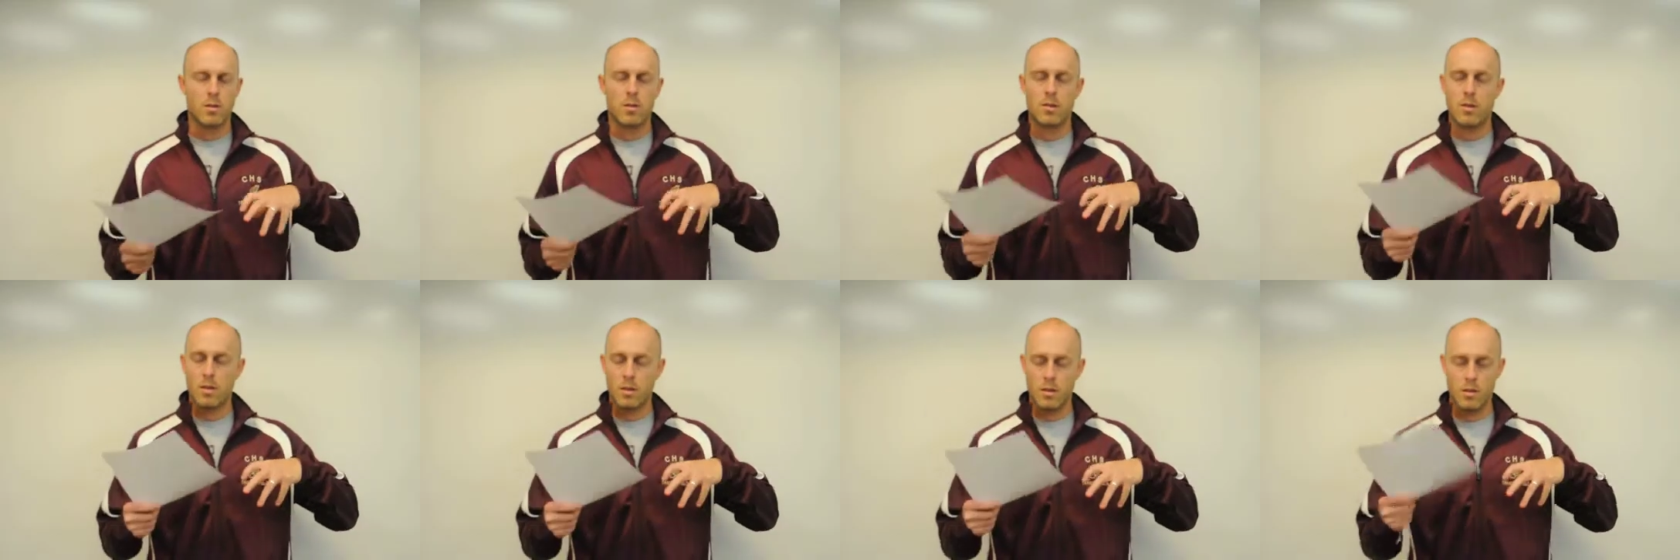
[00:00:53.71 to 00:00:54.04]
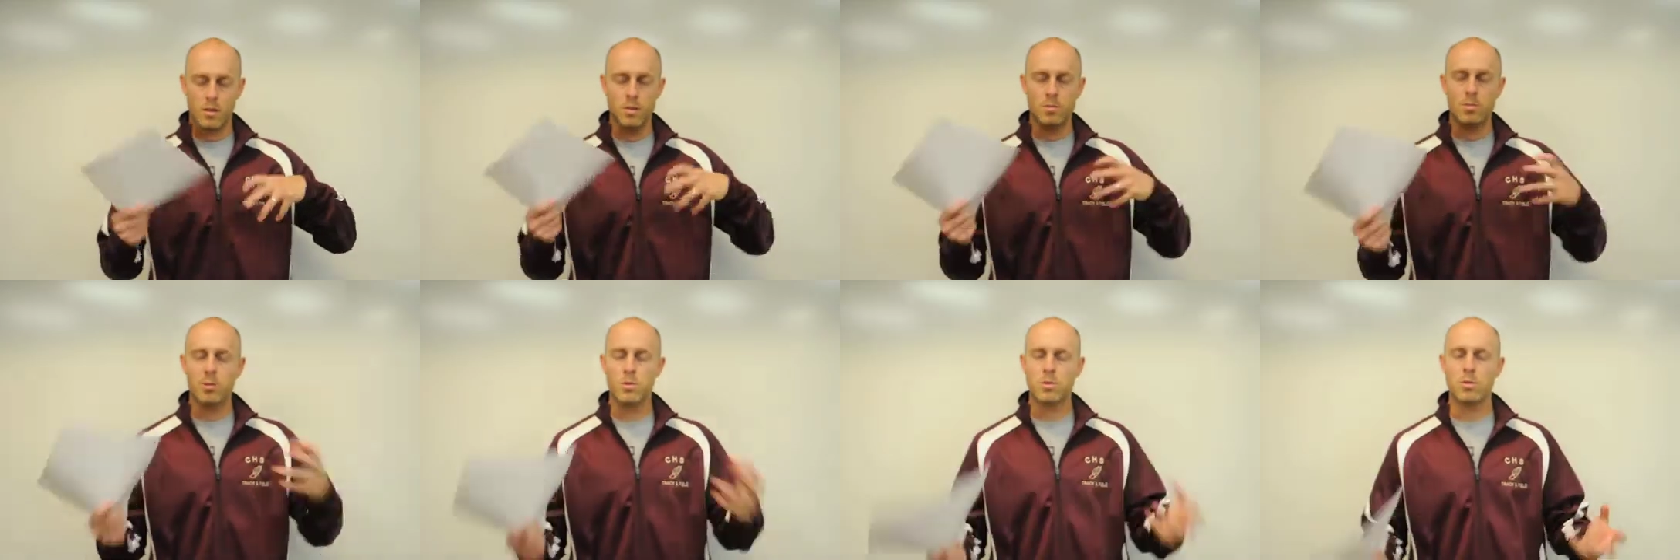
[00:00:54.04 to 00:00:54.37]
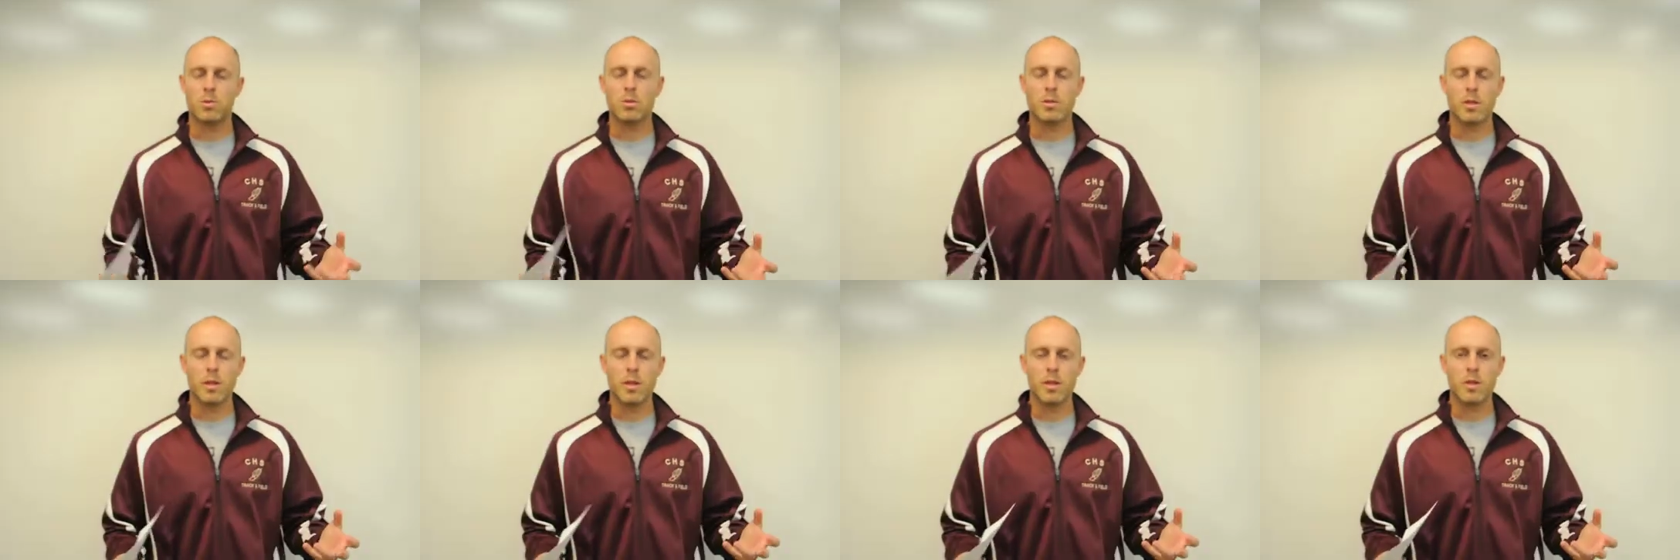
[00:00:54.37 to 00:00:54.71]
a typical
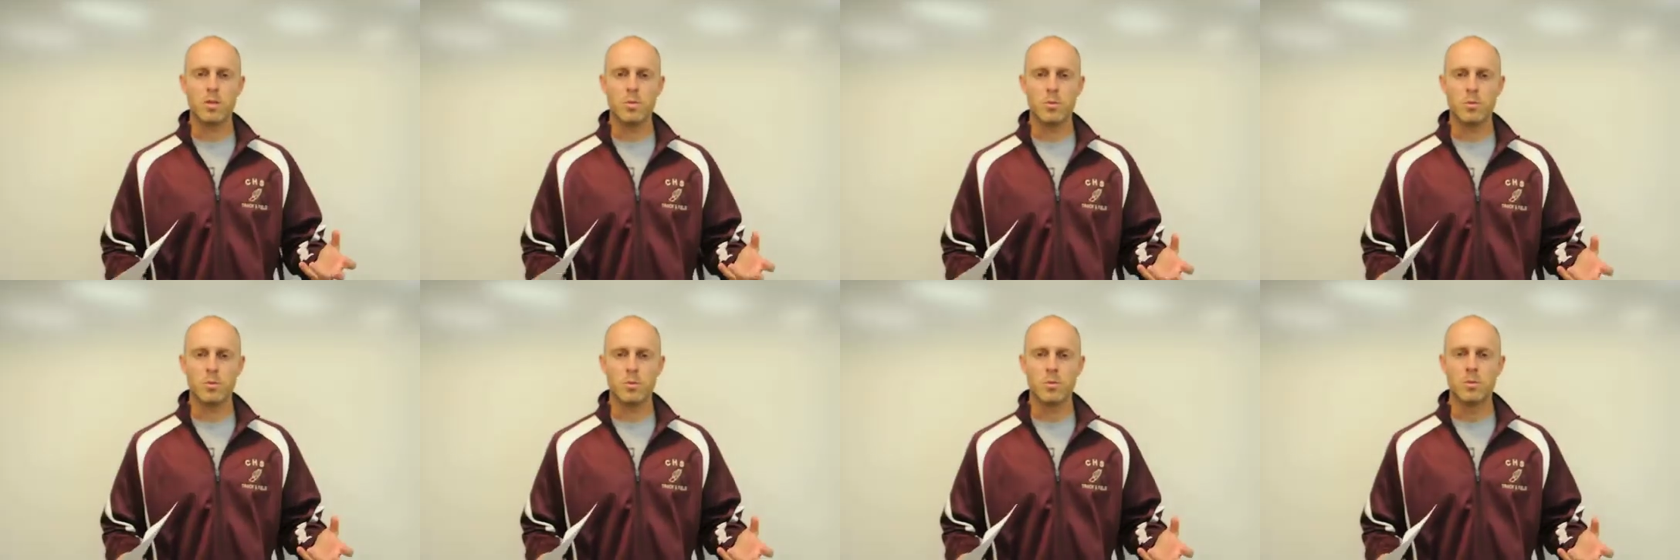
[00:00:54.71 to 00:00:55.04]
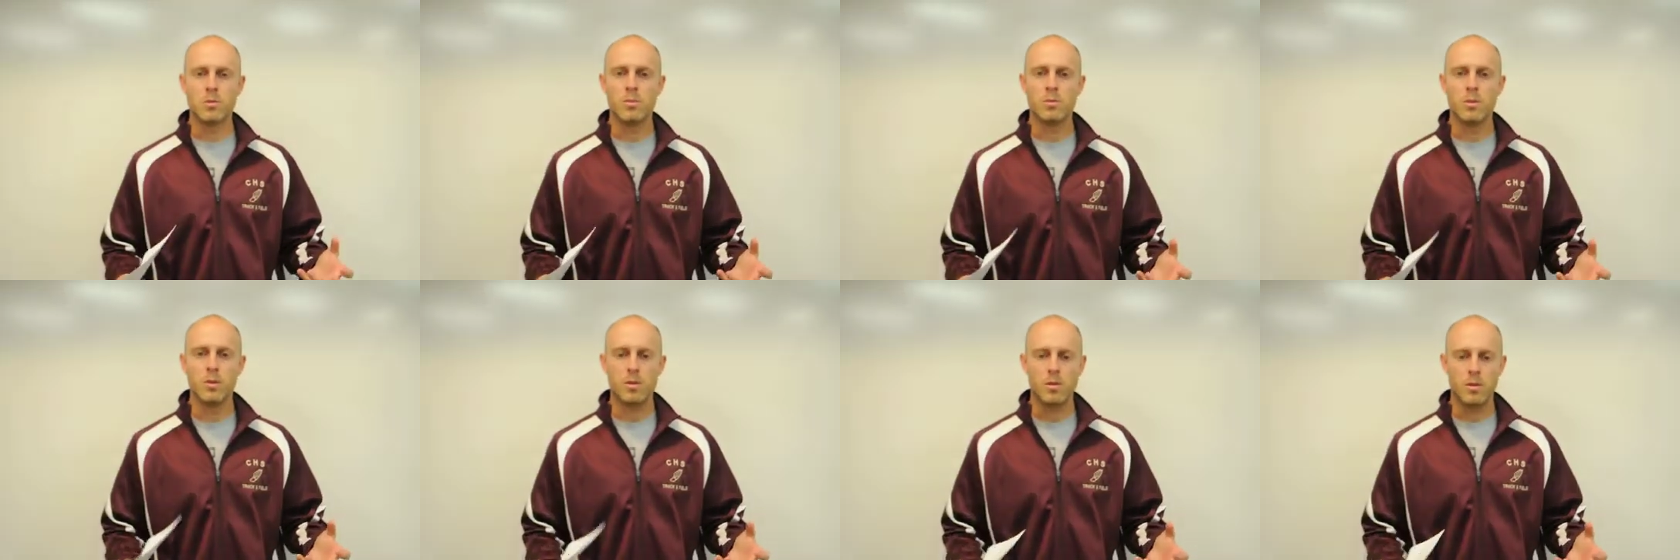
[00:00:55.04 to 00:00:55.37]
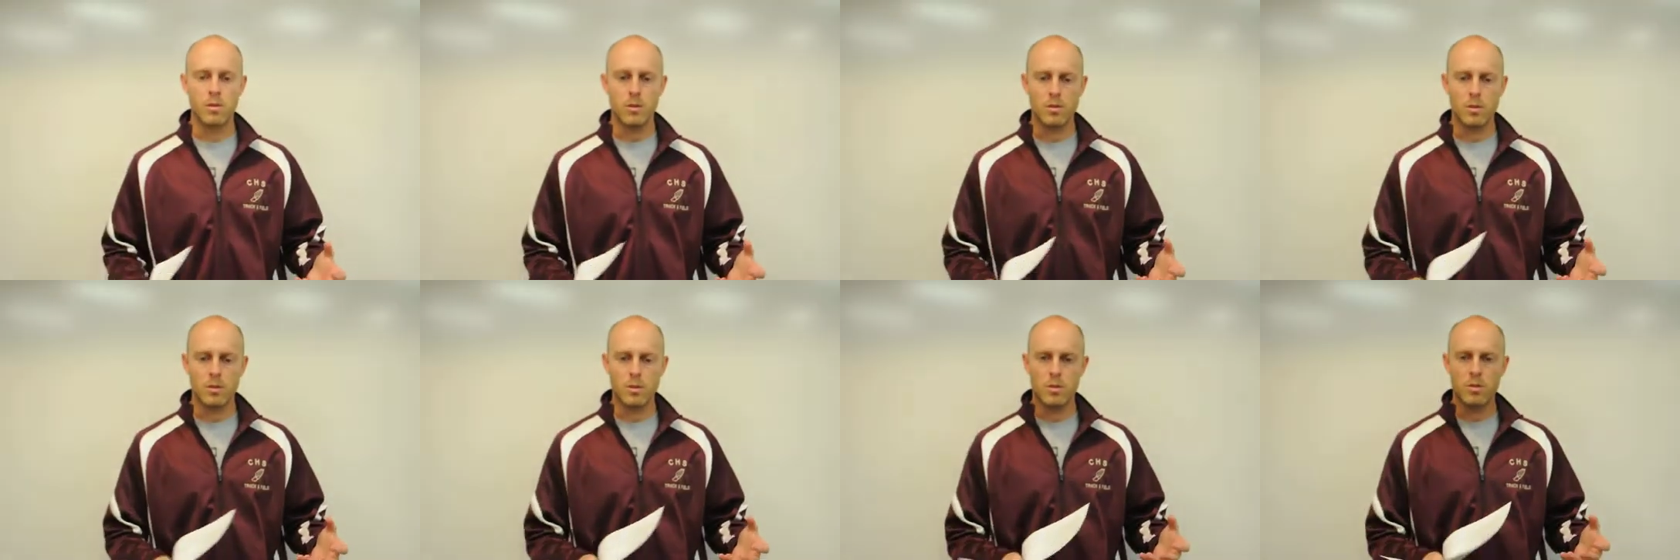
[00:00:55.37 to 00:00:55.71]
classroom,
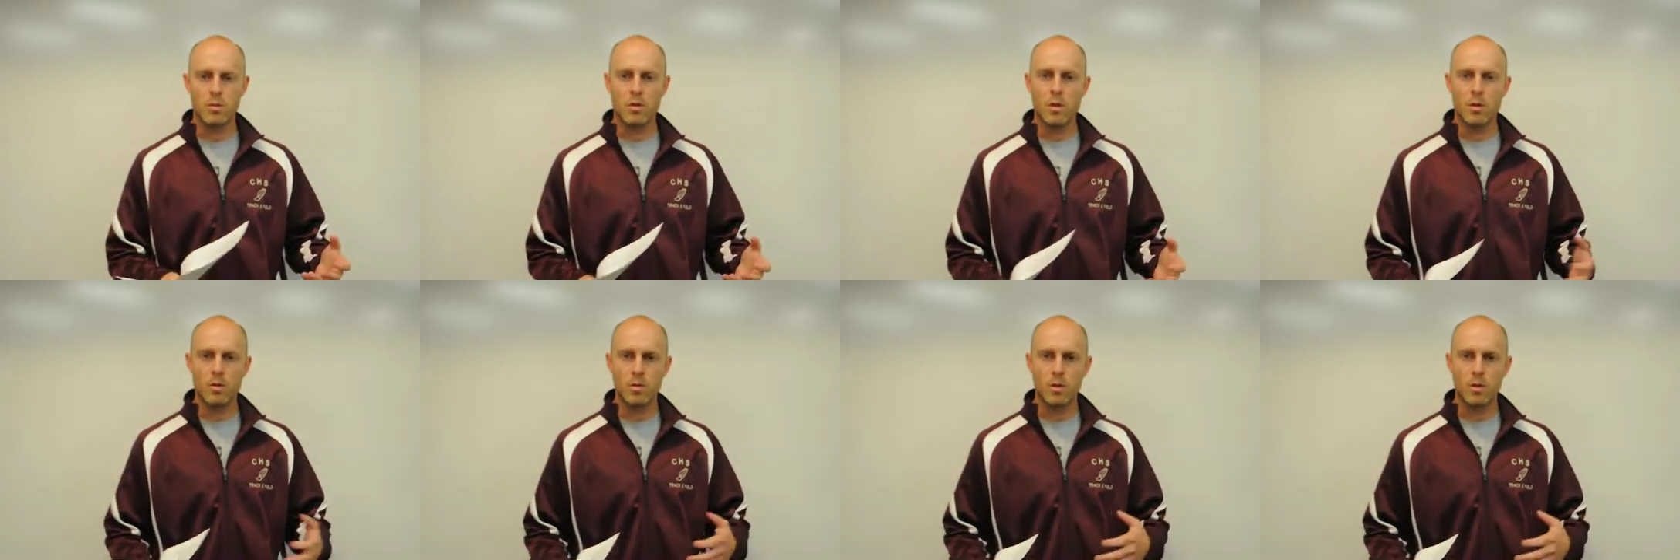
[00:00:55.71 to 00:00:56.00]
you go